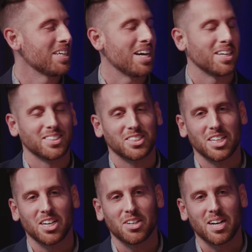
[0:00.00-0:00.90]
Yeah.
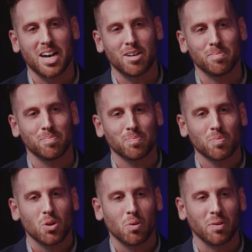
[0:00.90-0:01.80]
So.
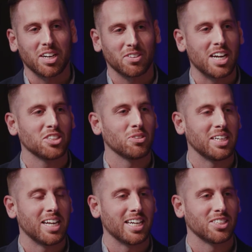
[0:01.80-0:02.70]
When I
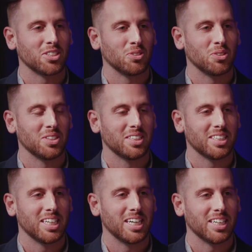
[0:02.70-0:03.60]
graduated high
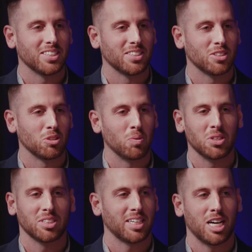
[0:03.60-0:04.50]
school, it's the
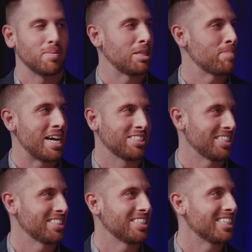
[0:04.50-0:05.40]
worst economy of the past
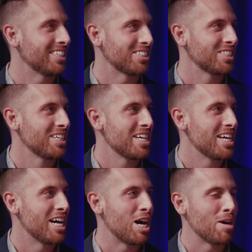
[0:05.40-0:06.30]
60 years.
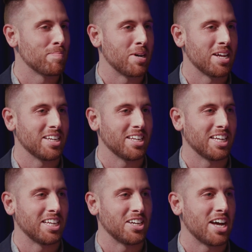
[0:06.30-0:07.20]
But I
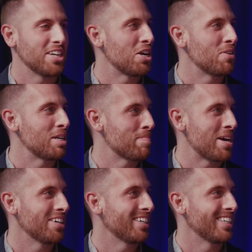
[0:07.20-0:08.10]
didn't know any
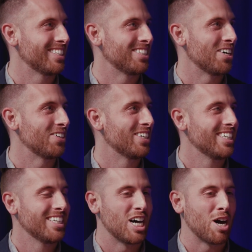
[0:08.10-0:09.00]
better, and so
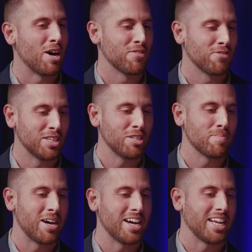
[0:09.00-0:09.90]
a friend of
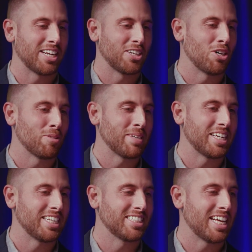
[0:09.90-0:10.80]
mine had called me
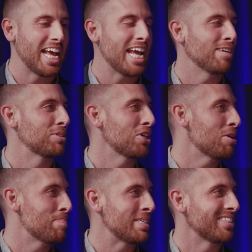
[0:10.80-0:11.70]
and he said, "Hey, I'm
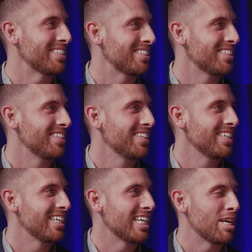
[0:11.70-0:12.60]
starting a business."
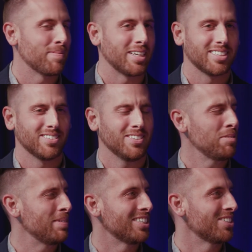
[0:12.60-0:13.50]
And I'm like, "What do
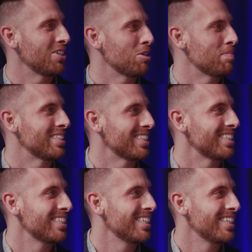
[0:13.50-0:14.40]
you mean you're starting a
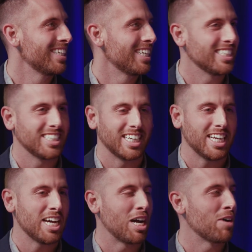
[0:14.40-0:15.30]
business?" He's like,
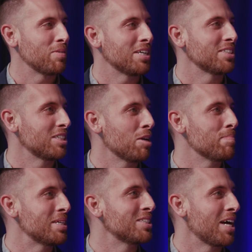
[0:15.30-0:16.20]
"Yeah, I went on
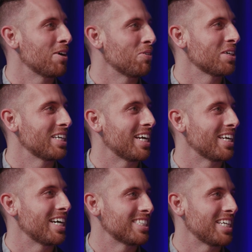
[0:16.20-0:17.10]
sunbiz.org and
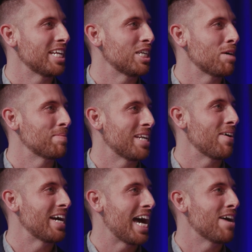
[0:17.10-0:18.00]
I signed up, and
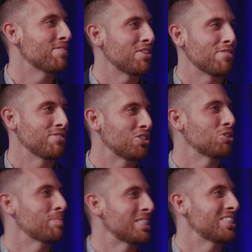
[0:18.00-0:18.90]
now I have an
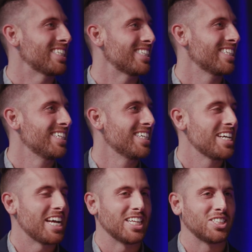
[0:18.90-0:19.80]
official business."
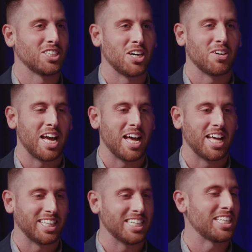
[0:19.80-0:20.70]
And so
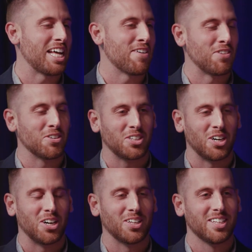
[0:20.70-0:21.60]
at the end of that phone
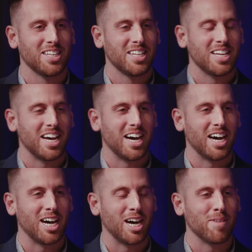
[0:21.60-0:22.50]
call,
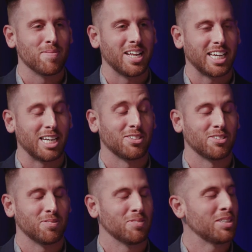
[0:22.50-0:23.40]
I'm like, and I
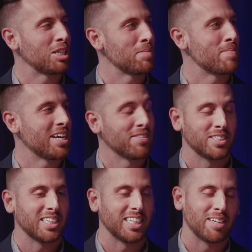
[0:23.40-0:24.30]
was really competitive,
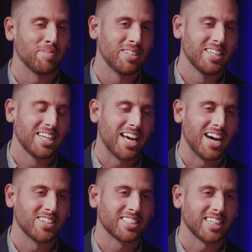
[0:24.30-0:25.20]
still am.
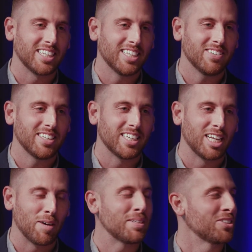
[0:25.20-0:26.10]
I was like, you know what?
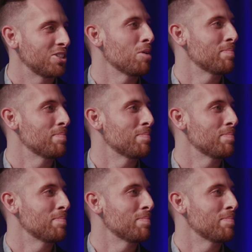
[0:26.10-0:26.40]
I'm going to start a